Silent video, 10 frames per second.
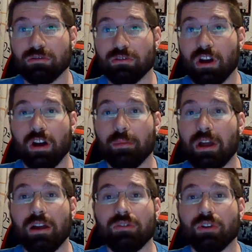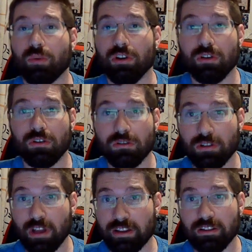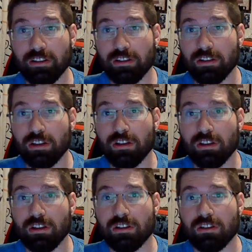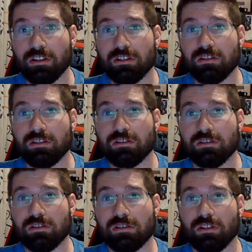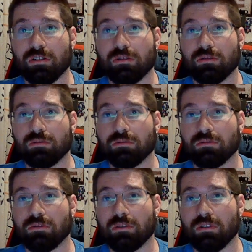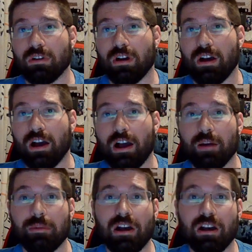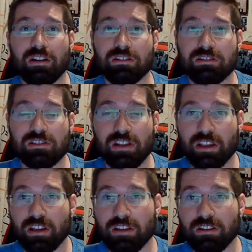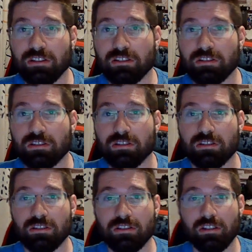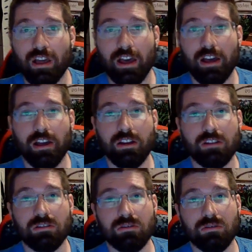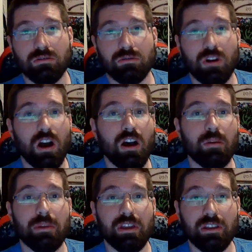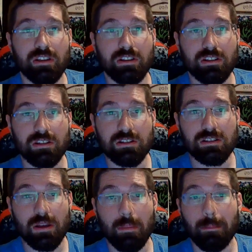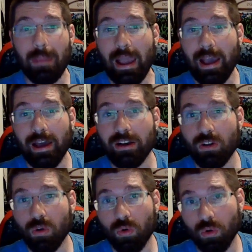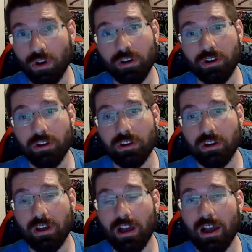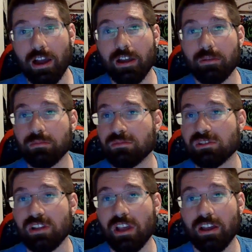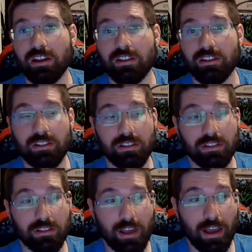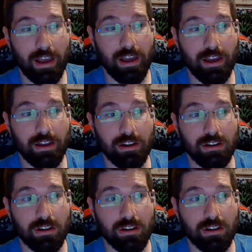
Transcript: Rob ever will, likely. So, I'm not saying that Rob is bad or good. I'm saying that